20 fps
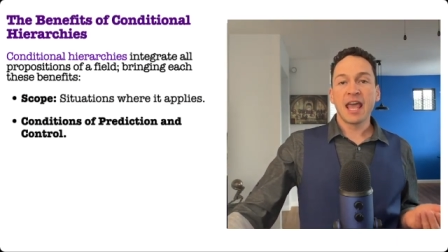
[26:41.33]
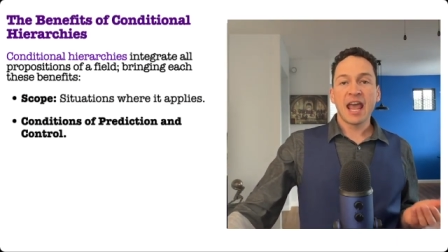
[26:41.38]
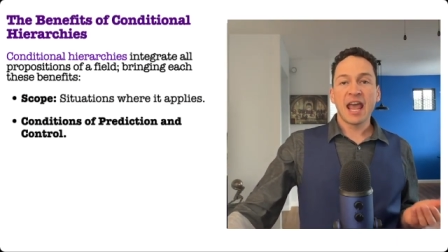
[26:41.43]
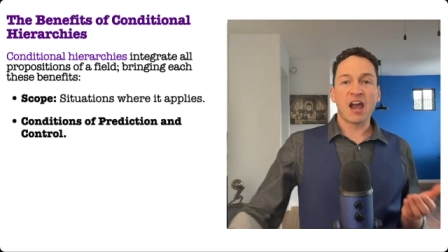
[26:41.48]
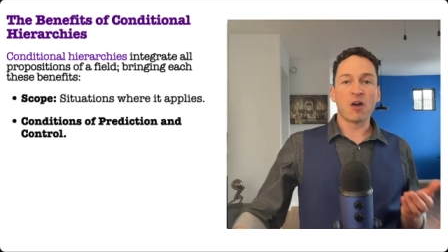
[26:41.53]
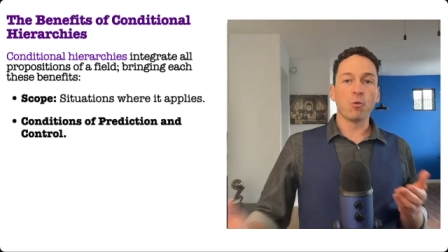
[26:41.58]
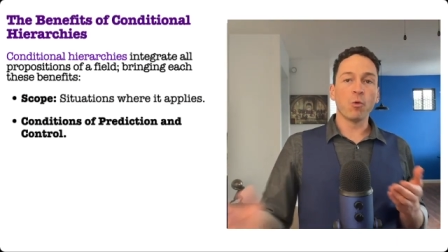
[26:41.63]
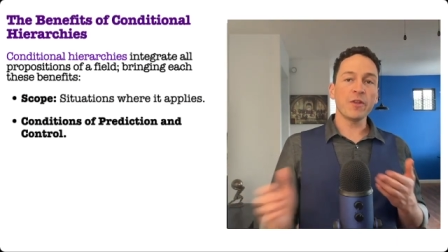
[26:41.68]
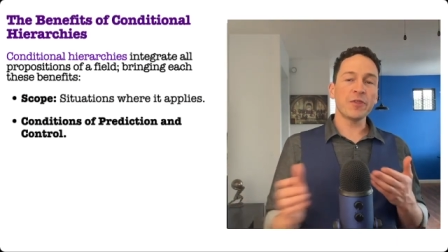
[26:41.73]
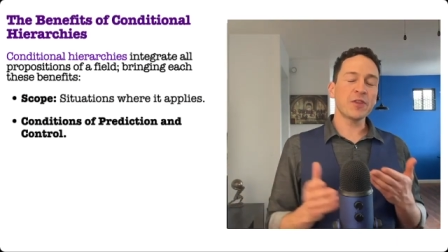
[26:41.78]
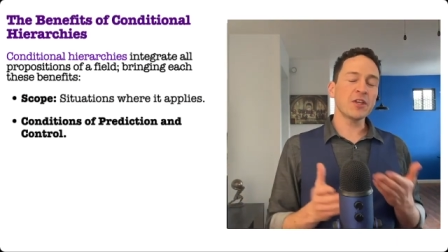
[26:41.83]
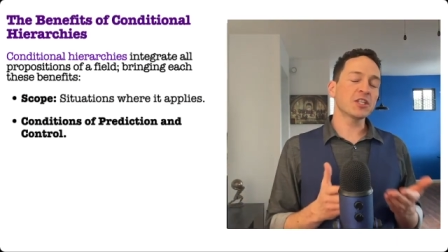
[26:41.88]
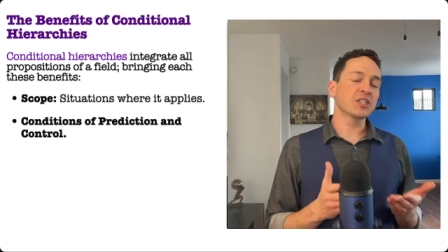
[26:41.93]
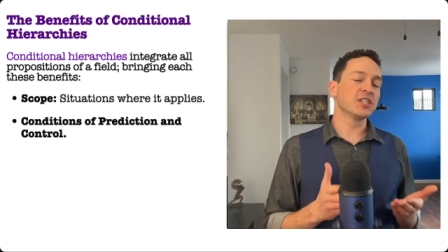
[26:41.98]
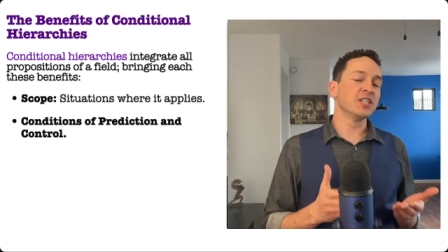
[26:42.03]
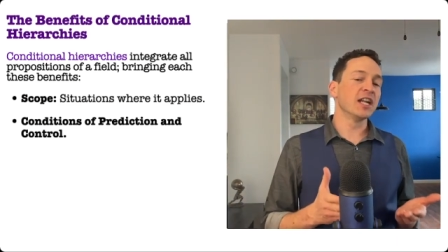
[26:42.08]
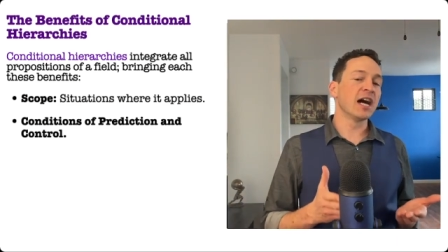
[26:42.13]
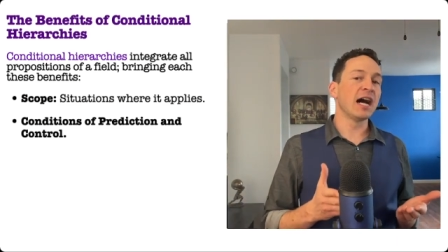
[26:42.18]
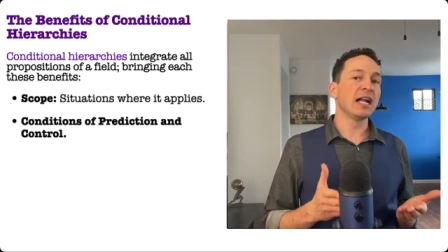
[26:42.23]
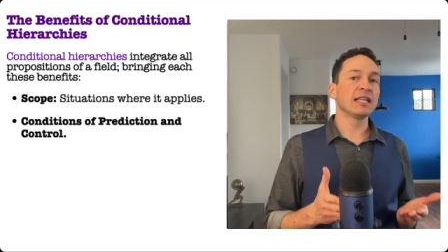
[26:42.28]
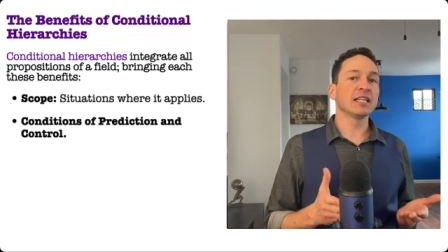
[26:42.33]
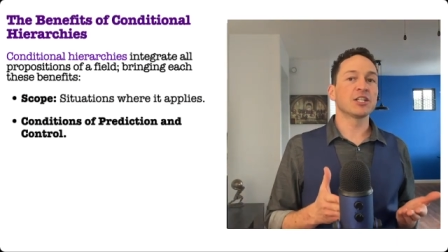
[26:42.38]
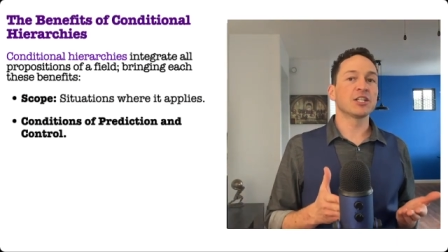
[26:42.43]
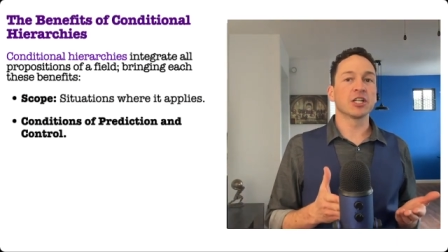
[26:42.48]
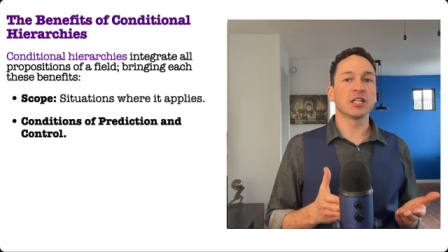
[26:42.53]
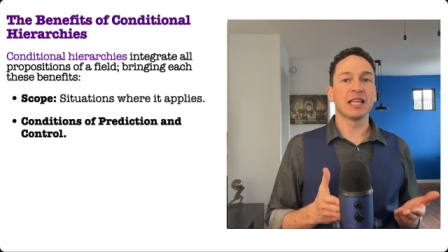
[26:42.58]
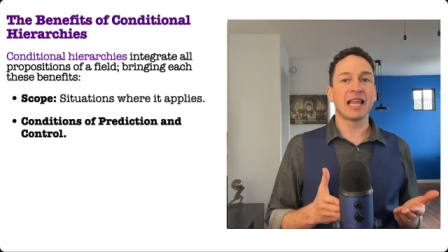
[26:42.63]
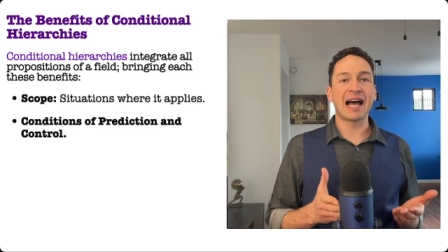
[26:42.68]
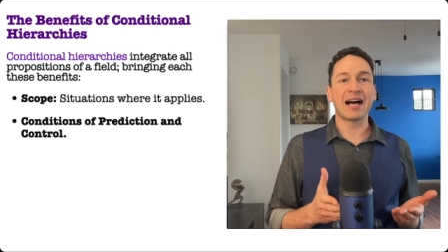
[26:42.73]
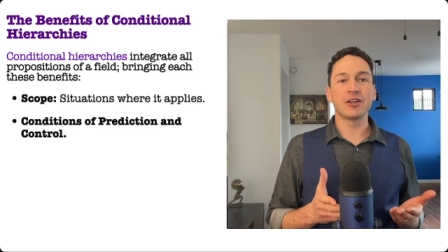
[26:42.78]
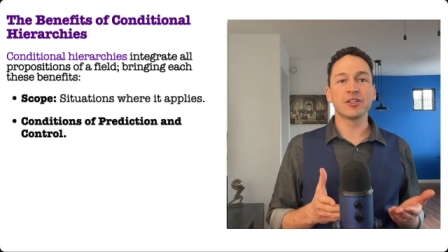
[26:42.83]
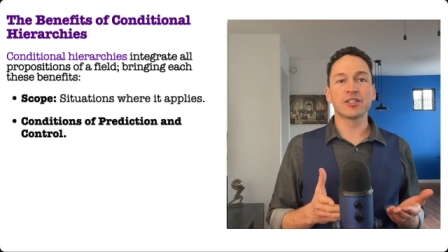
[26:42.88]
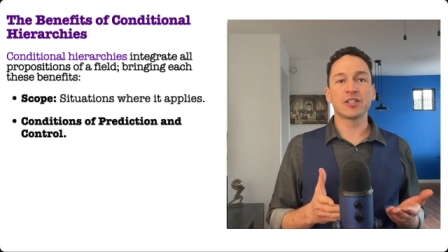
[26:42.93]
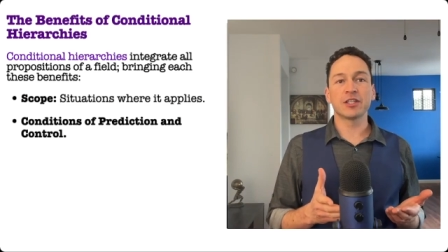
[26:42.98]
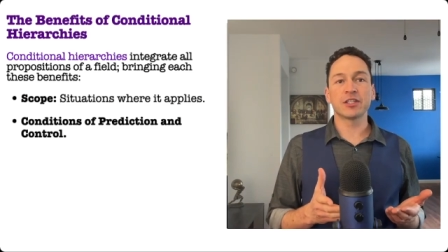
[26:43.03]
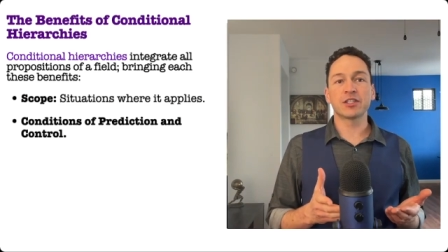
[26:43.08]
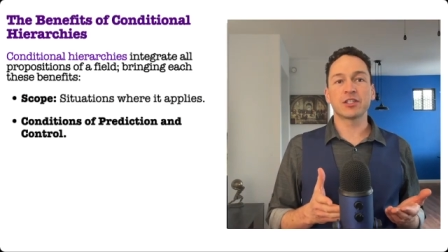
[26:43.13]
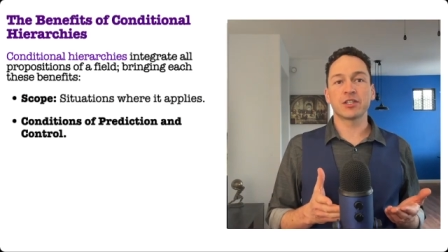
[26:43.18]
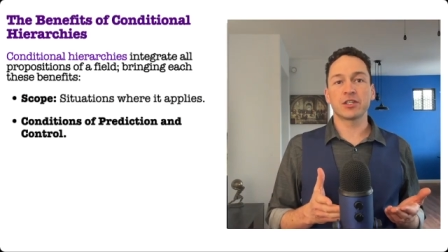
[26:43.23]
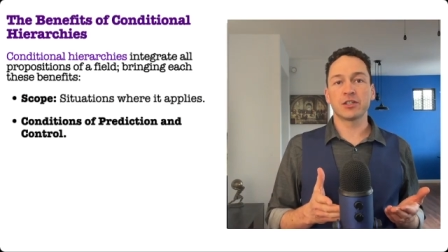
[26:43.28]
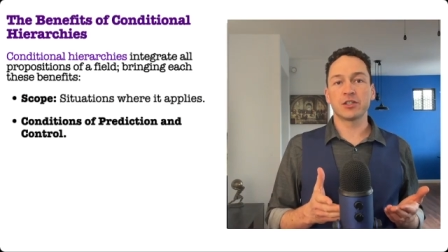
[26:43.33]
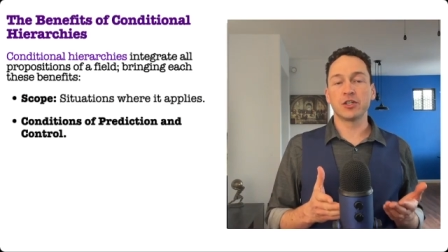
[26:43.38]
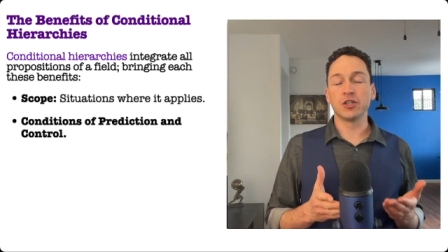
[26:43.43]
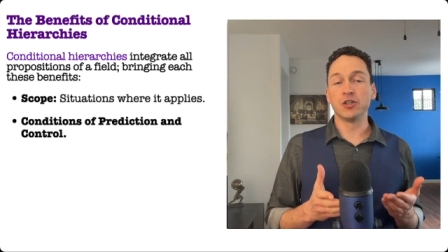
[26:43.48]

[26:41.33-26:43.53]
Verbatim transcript: And what this knowledge allows us